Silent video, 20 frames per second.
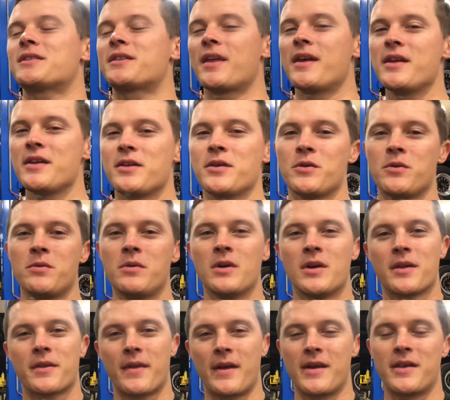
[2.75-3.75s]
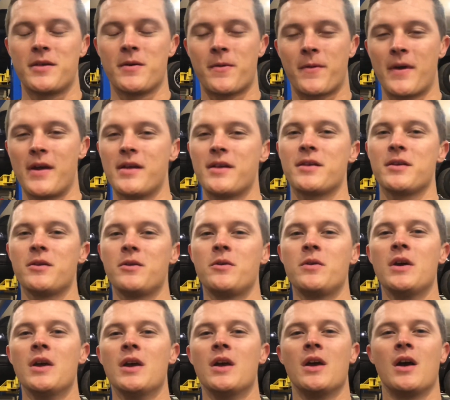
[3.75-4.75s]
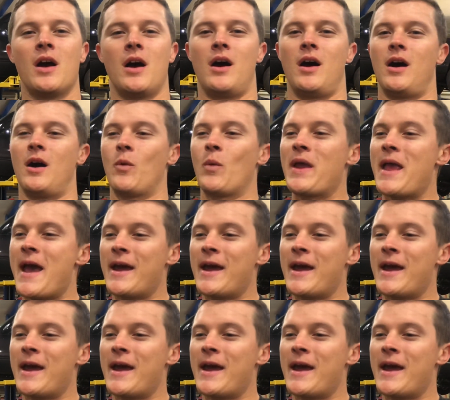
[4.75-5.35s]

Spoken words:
Thank you. We